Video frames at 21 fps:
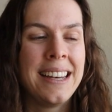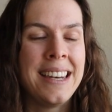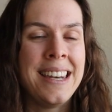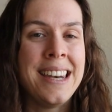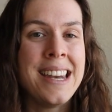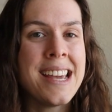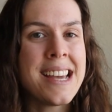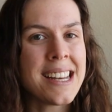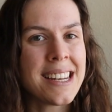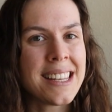
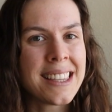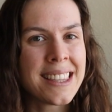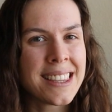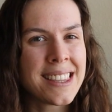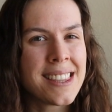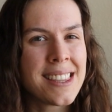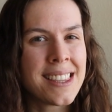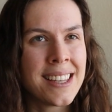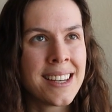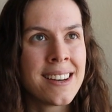knit
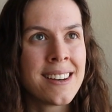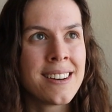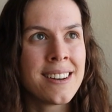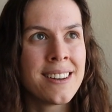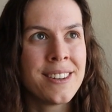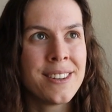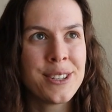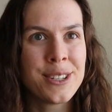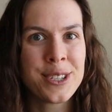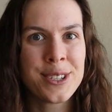
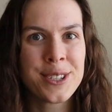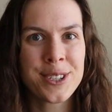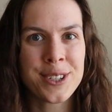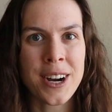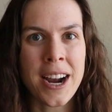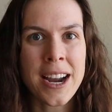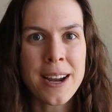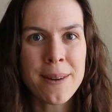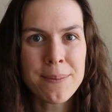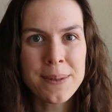the
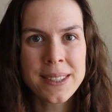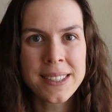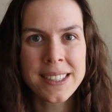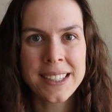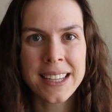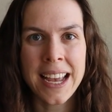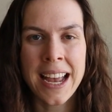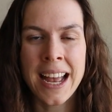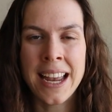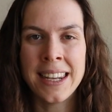
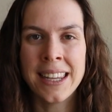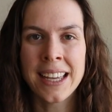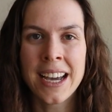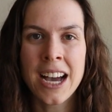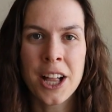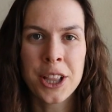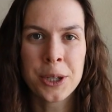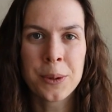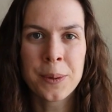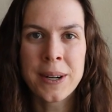stripes and the
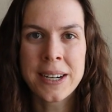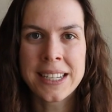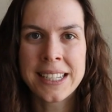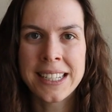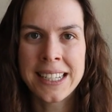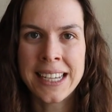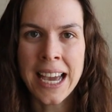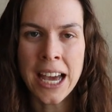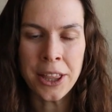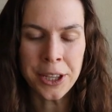color work
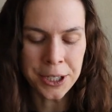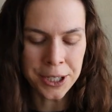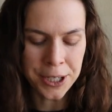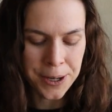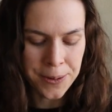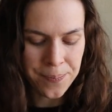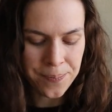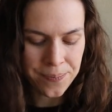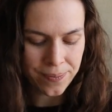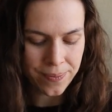
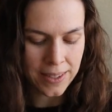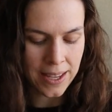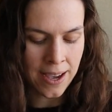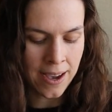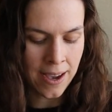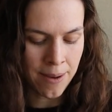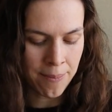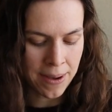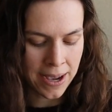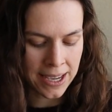together.
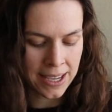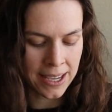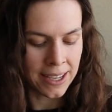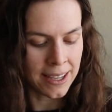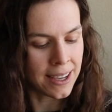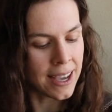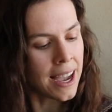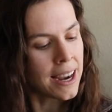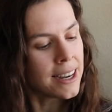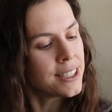Um, I
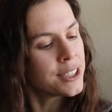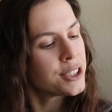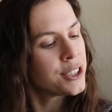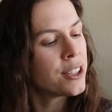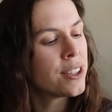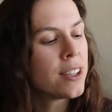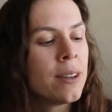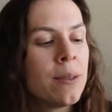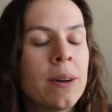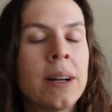can kind of
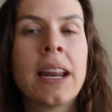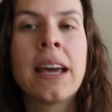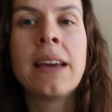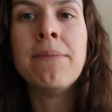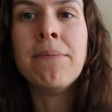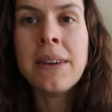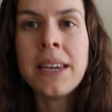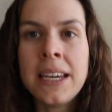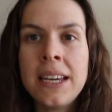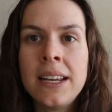show you what
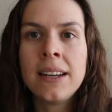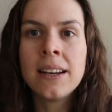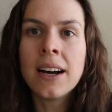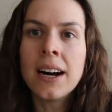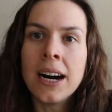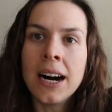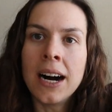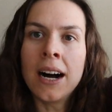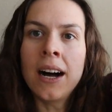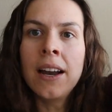I mean
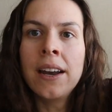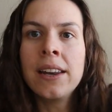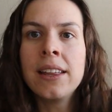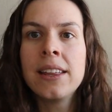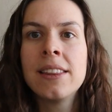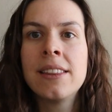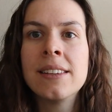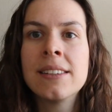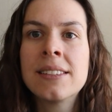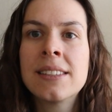on
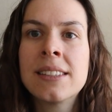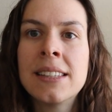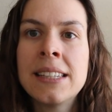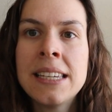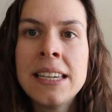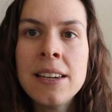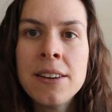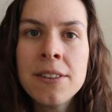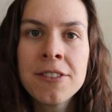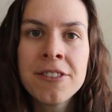the
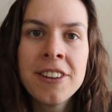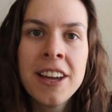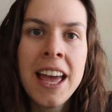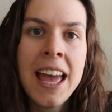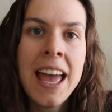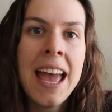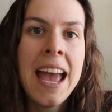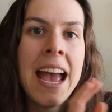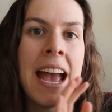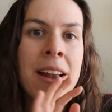sleeve.
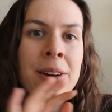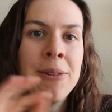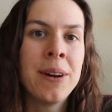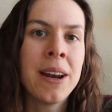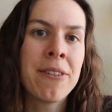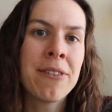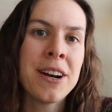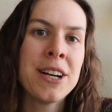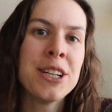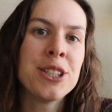And
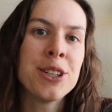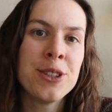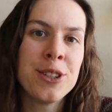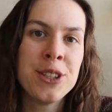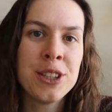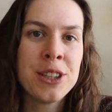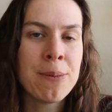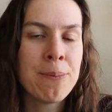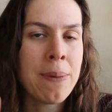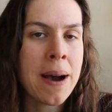whenever I
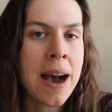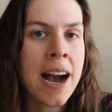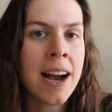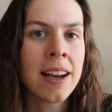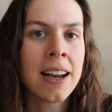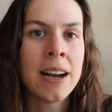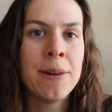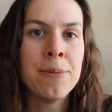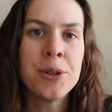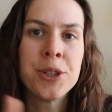showed you the
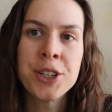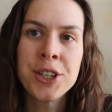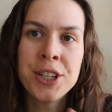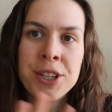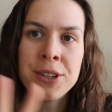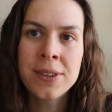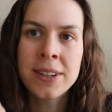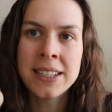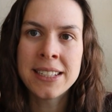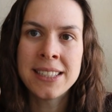back, I'm sure
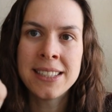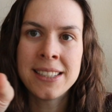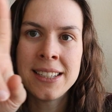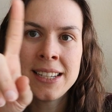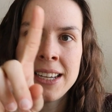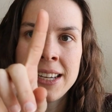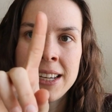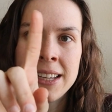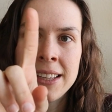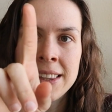you could
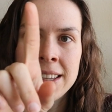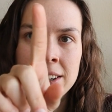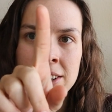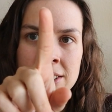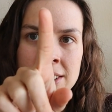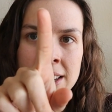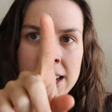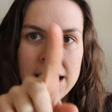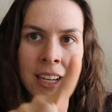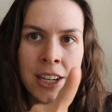see
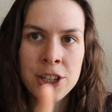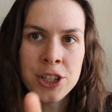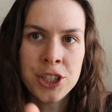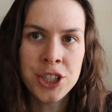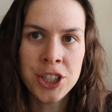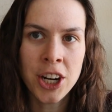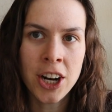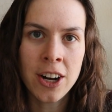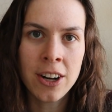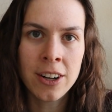there's like a
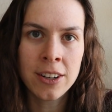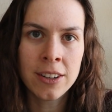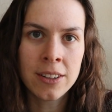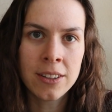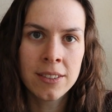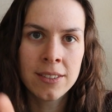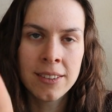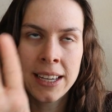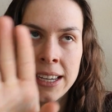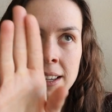jog,
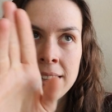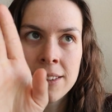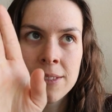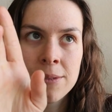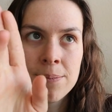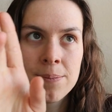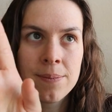like